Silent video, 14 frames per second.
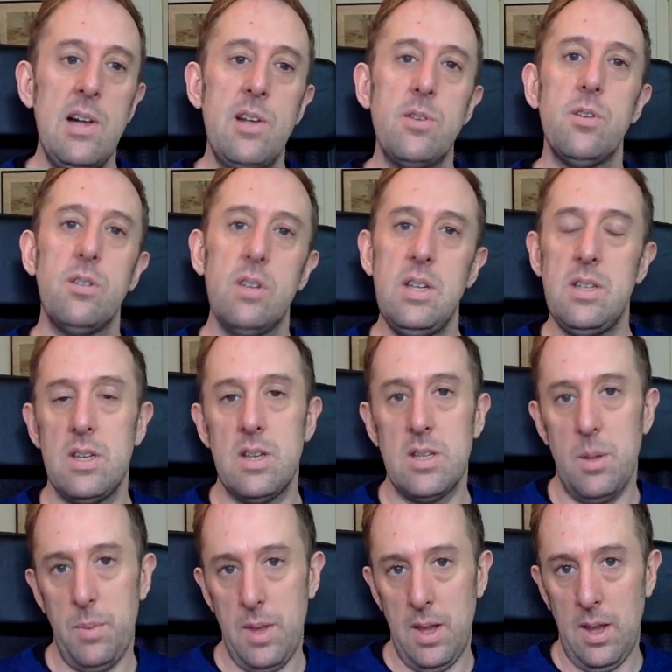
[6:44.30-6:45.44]
So this leads into
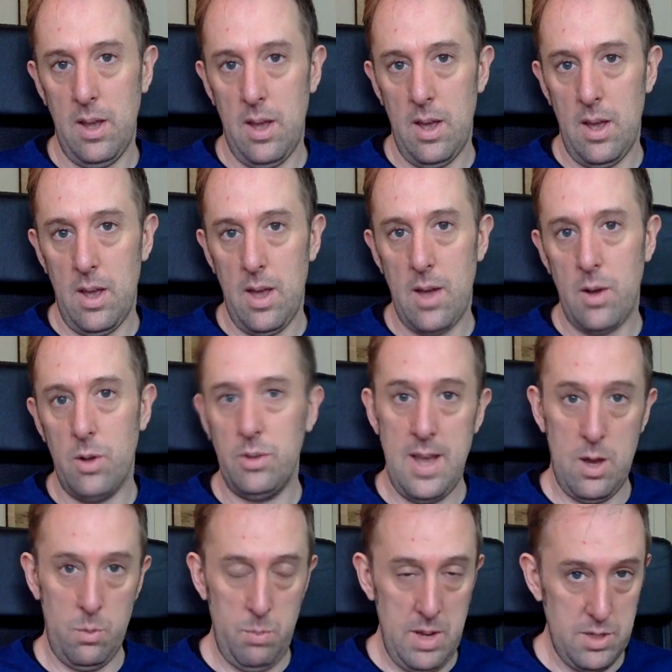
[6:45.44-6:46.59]
something I call
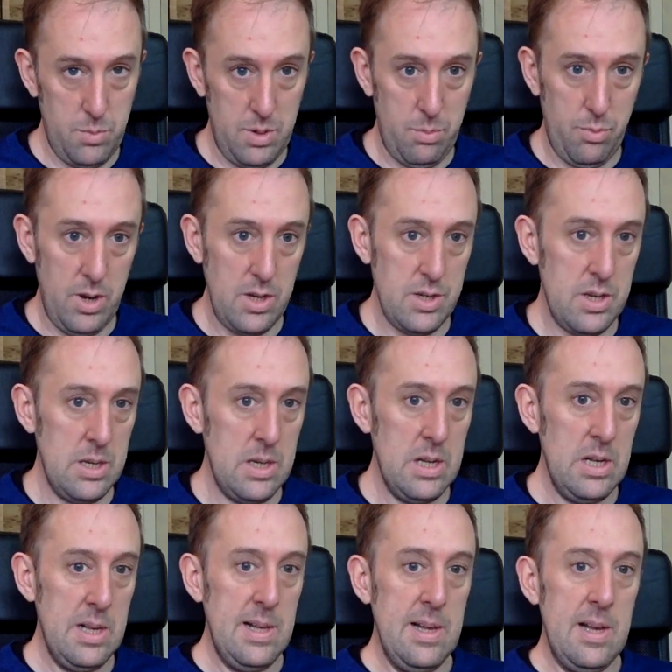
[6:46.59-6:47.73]
noun-based preparation.
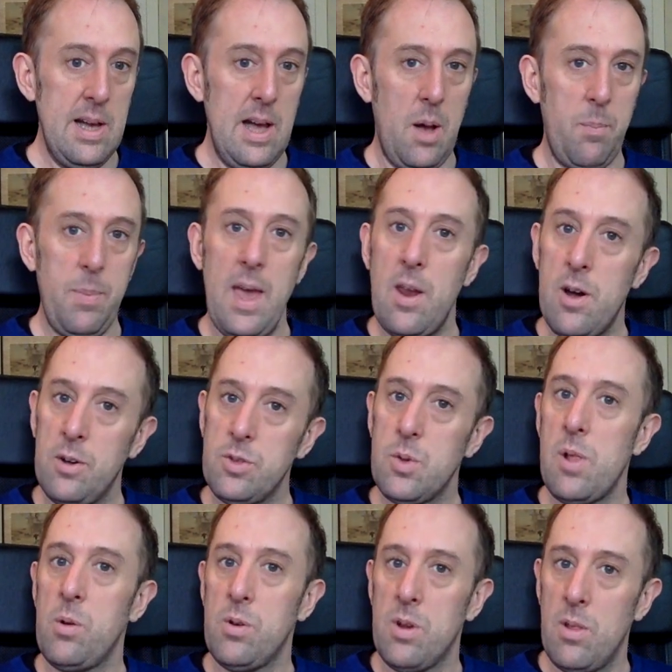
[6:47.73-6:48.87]
And also
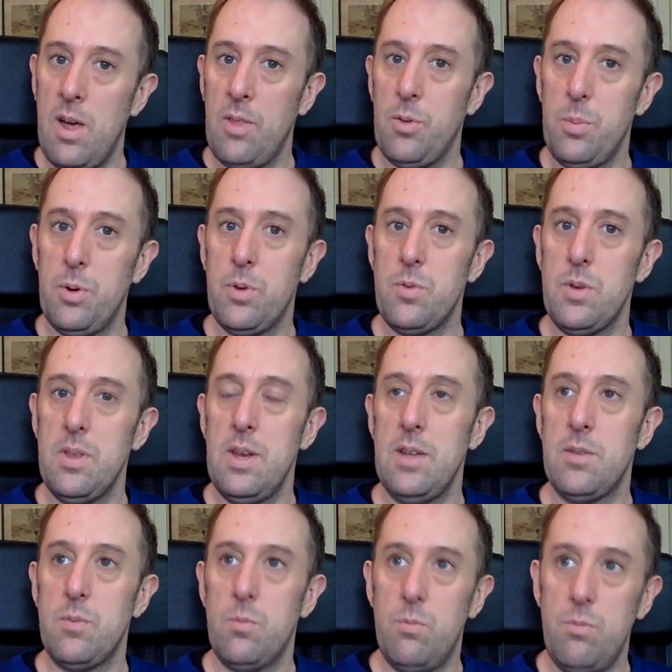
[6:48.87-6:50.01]
I learned a lot through poetry that
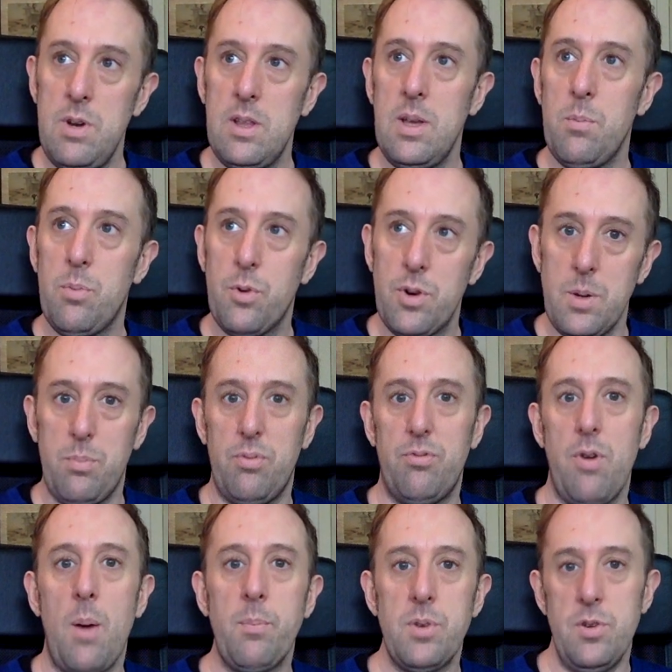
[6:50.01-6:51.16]
it's really important to
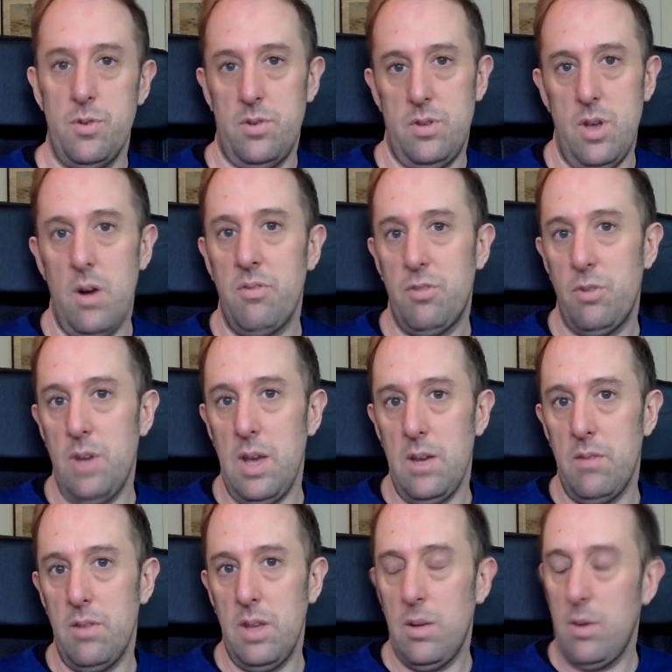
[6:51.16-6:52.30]
prompt yourself
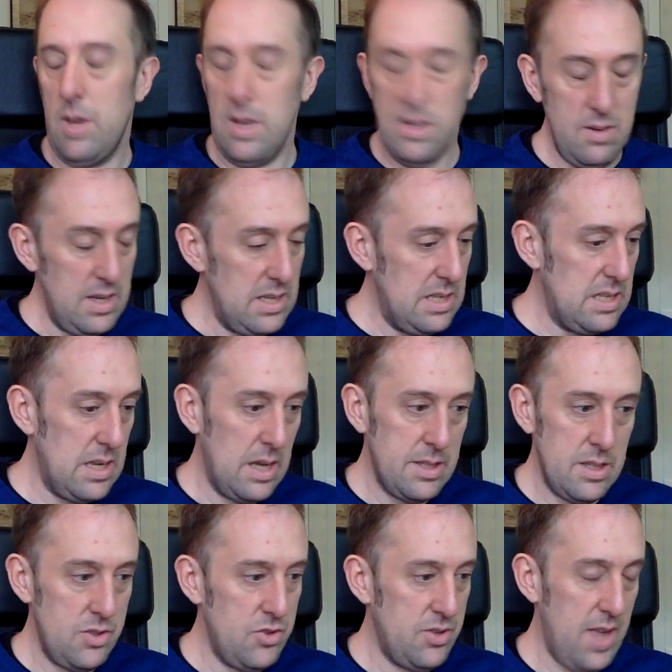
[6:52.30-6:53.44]
creatively. Creativity
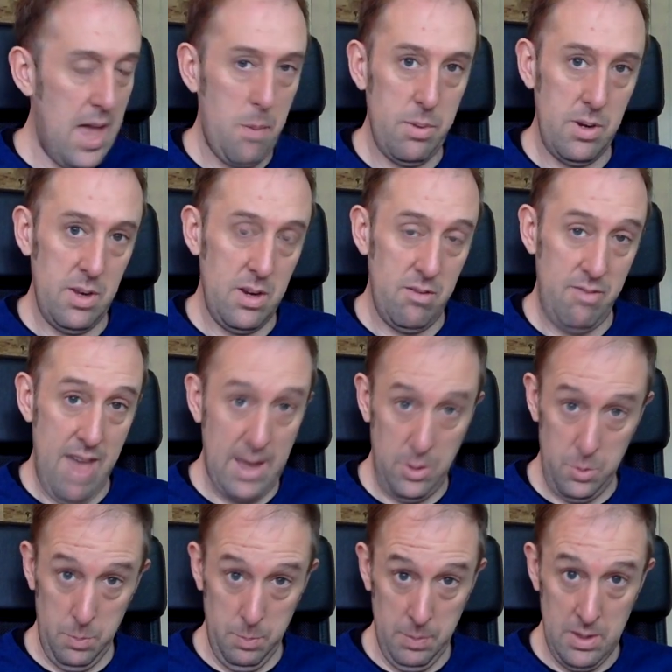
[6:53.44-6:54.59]
doesn't just happen in a
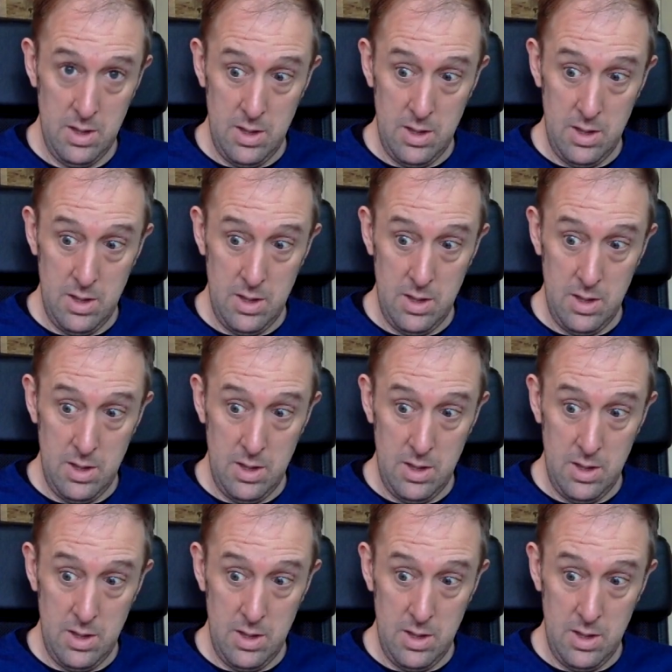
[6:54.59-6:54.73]
vacuum.